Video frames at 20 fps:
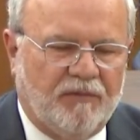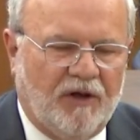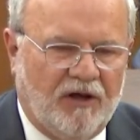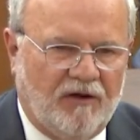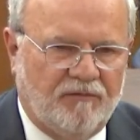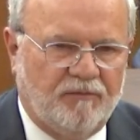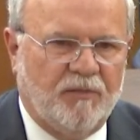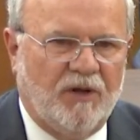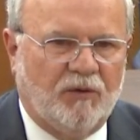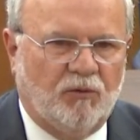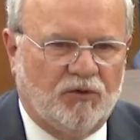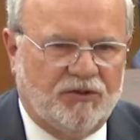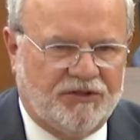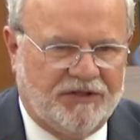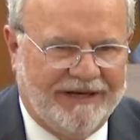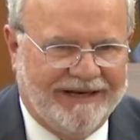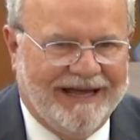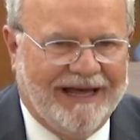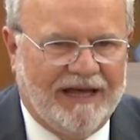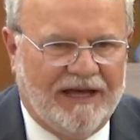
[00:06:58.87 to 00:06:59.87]
Huffman was
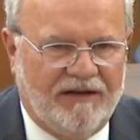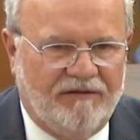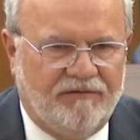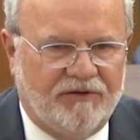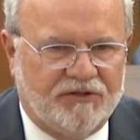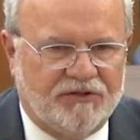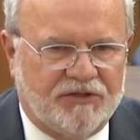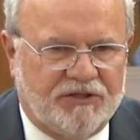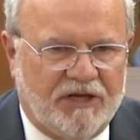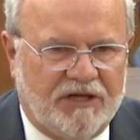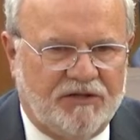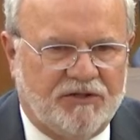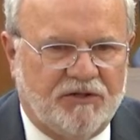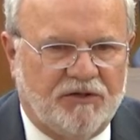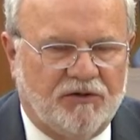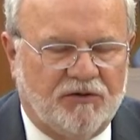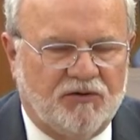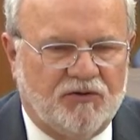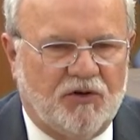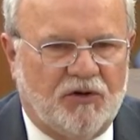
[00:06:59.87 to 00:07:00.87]
denying
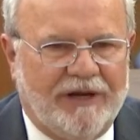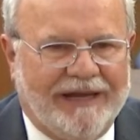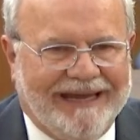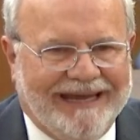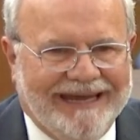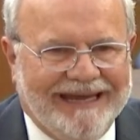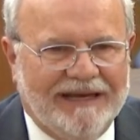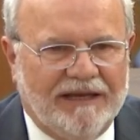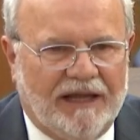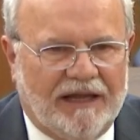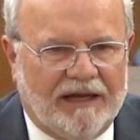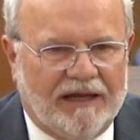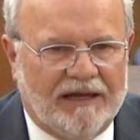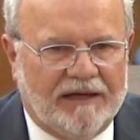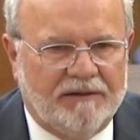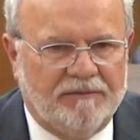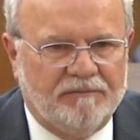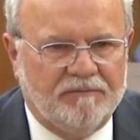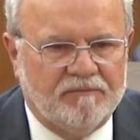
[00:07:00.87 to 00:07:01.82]
visitation concerning Eli,